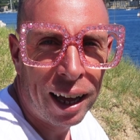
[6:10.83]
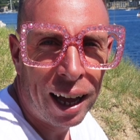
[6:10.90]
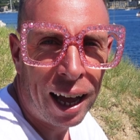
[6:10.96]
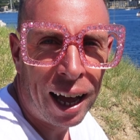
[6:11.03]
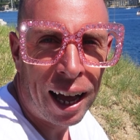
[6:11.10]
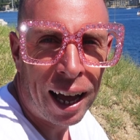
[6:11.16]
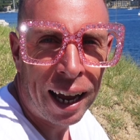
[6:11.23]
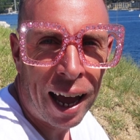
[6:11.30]

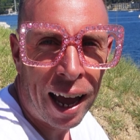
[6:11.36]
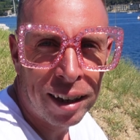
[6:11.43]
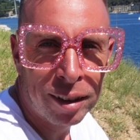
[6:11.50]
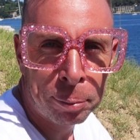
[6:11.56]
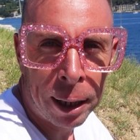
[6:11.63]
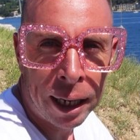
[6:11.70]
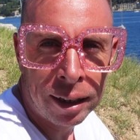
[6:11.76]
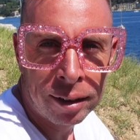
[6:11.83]
I
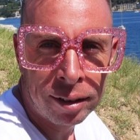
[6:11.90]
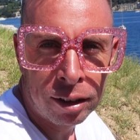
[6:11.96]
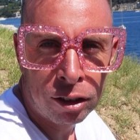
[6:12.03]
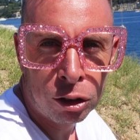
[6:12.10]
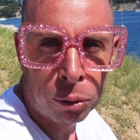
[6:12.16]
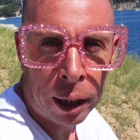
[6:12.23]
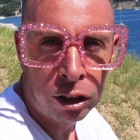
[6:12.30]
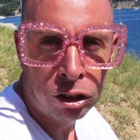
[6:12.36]
explained the
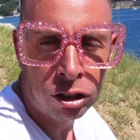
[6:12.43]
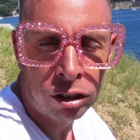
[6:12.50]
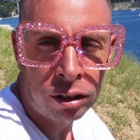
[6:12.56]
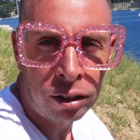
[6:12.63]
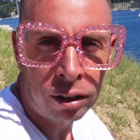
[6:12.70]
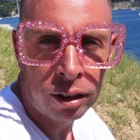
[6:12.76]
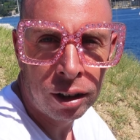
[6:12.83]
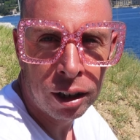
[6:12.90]

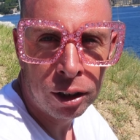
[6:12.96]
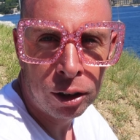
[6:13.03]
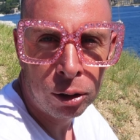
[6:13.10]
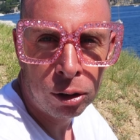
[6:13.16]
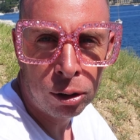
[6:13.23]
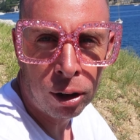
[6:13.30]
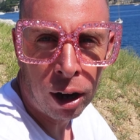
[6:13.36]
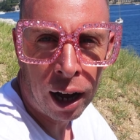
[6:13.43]
situation, that you
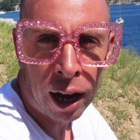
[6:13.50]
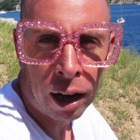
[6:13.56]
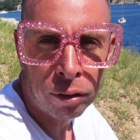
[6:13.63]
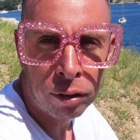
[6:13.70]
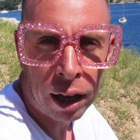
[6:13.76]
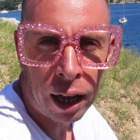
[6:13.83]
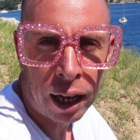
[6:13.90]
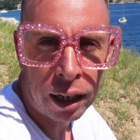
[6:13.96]
do not have
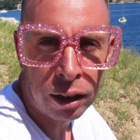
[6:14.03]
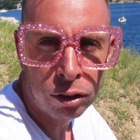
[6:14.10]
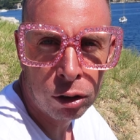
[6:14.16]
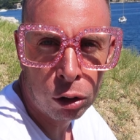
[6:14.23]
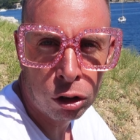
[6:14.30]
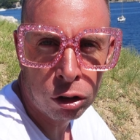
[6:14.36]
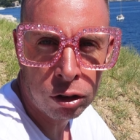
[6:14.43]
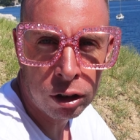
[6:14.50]
a
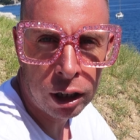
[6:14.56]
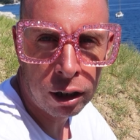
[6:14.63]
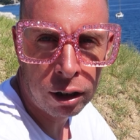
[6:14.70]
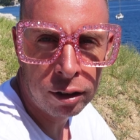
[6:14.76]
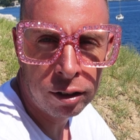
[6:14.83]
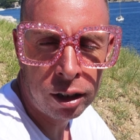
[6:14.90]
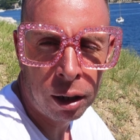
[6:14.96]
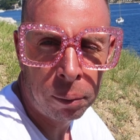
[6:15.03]
social
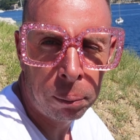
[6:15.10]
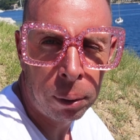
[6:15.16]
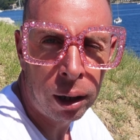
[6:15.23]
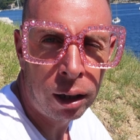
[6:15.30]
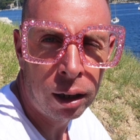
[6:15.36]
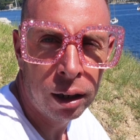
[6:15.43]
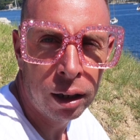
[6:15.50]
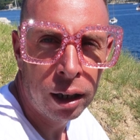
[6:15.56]
security
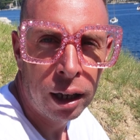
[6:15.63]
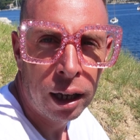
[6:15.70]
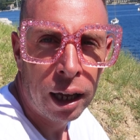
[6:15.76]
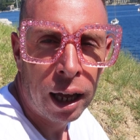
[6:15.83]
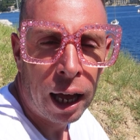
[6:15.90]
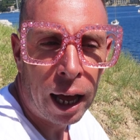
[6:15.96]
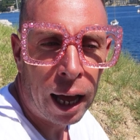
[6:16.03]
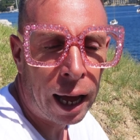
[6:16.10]
number,
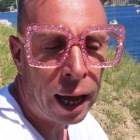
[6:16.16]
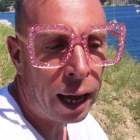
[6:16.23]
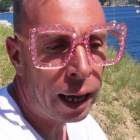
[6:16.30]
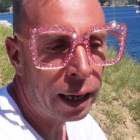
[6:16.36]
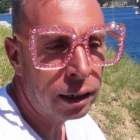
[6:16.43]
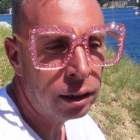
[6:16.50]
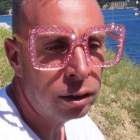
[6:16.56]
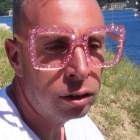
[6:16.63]

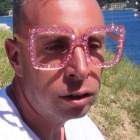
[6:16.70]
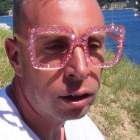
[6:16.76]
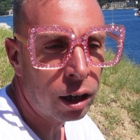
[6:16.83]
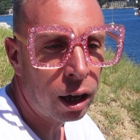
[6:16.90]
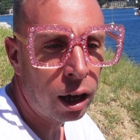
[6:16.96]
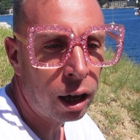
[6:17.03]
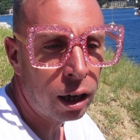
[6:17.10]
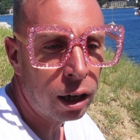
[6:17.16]
and
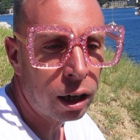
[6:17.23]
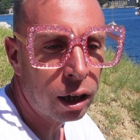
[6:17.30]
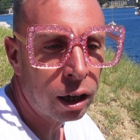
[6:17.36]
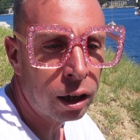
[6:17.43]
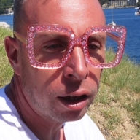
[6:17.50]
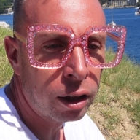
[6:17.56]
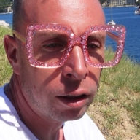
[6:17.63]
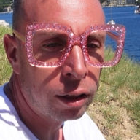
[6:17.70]

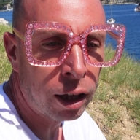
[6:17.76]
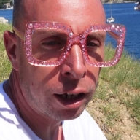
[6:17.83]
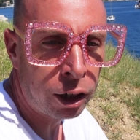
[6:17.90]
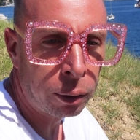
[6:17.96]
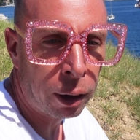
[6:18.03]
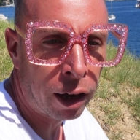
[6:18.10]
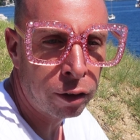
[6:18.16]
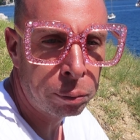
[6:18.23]
that
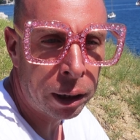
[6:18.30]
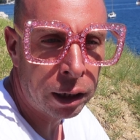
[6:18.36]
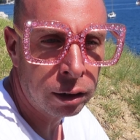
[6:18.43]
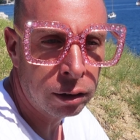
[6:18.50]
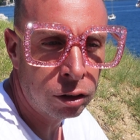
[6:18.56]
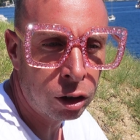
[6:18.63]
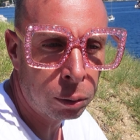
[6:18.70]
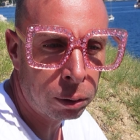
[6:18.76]
you have
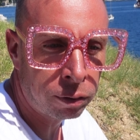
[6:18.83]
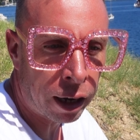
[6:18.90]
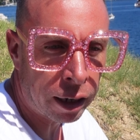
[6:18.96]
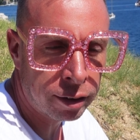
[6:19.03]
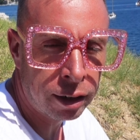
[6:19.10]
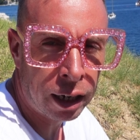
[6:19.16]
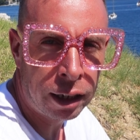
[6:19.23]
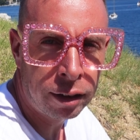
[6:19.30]
been double
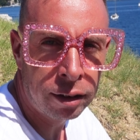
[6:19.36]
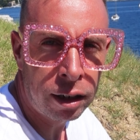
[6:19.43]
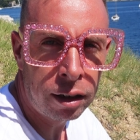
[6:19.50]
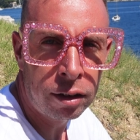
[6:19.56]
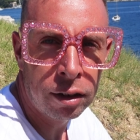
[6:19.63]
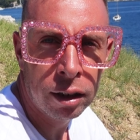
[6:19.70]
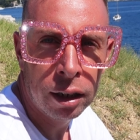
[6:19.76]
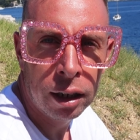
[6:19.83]

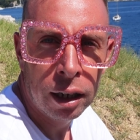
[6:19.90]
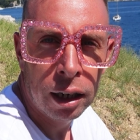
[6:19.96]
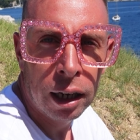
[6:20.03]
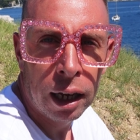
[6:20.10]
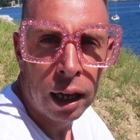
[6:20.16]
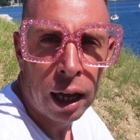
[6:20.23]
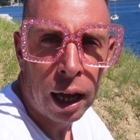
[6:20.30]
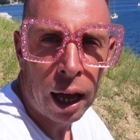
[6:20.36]
vaccinated,
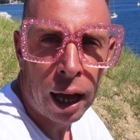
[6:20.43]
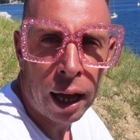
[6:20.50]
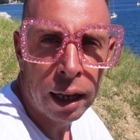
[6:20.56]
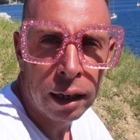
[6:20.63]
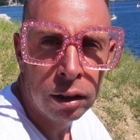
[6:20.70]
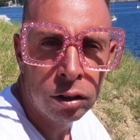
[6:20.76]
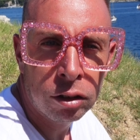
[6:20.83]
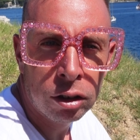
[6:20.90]

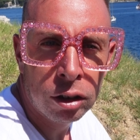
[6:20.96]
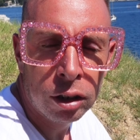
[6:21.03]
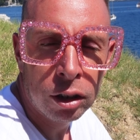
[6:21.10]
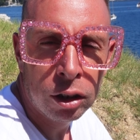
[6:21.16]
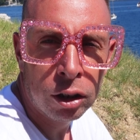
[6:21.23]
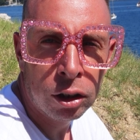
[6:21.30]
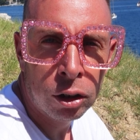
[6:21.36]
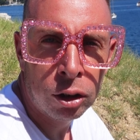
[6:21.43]
and
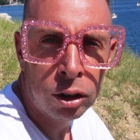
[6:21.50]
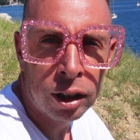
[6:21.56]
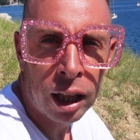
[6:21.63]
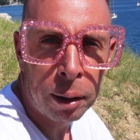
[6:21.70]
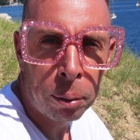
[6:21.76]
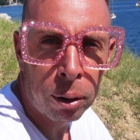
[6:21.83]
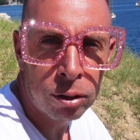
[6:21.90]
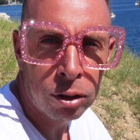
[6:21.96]
could
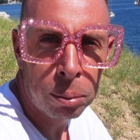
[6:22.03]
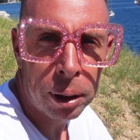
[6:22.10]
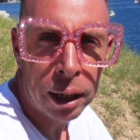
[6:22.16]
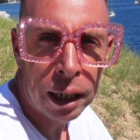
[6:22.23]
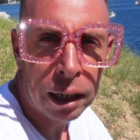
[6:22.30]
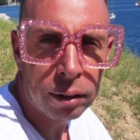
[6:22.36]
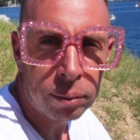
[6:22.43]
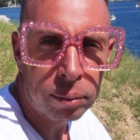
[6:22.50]
they possibly